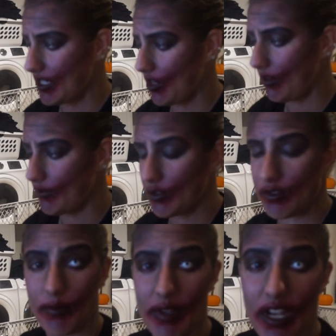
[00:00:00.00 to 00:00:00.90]
Take it off and do
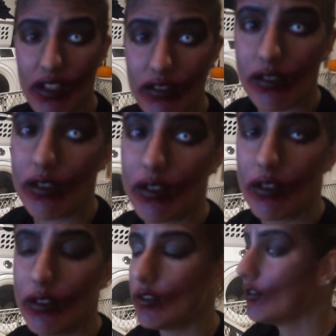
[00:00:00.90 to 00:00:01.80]
something else.
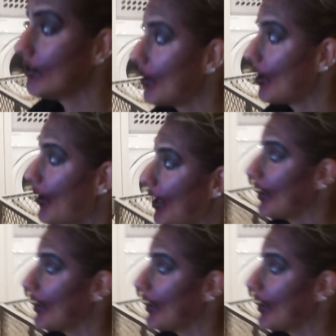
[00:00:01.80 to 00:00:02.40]
Yeah. Okay.